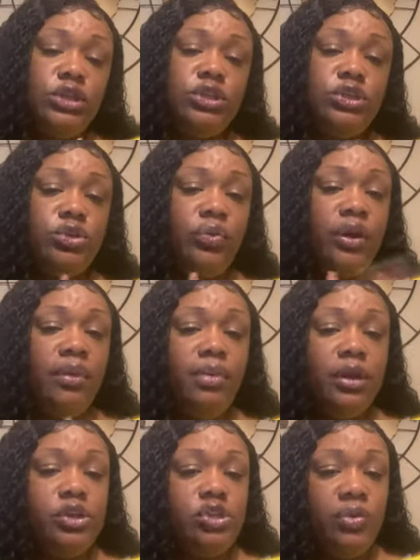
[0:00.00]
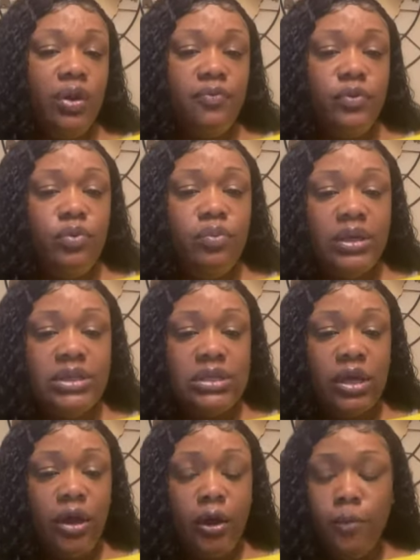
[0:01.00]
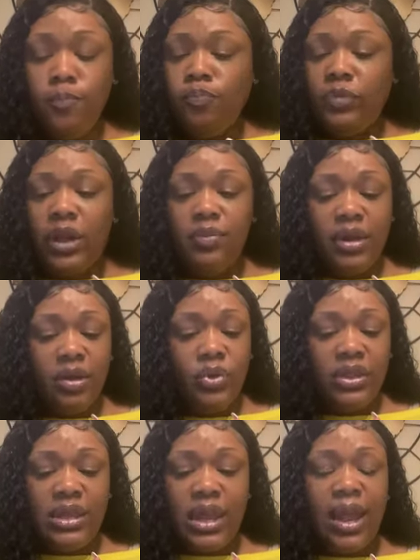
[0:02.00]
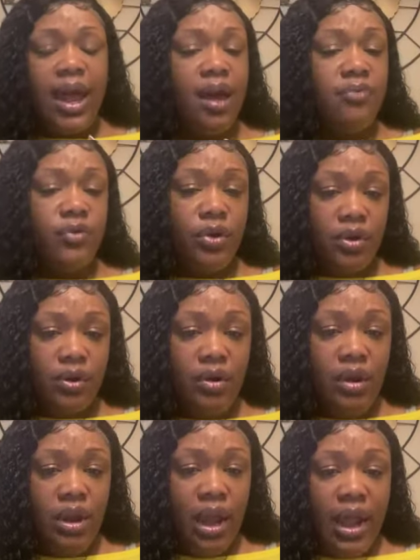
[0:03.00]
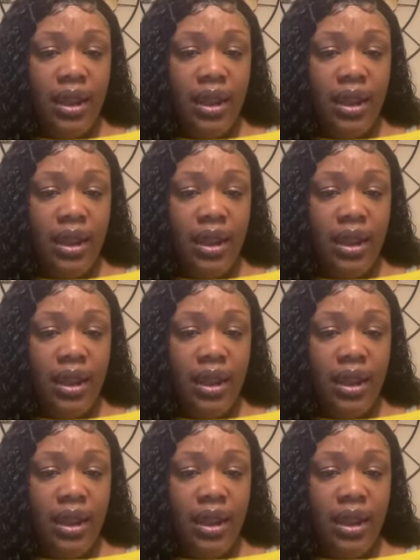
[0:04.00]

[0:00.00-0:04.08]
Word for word: She's joined the ministry a few months ago. Amen. And we thank God for her.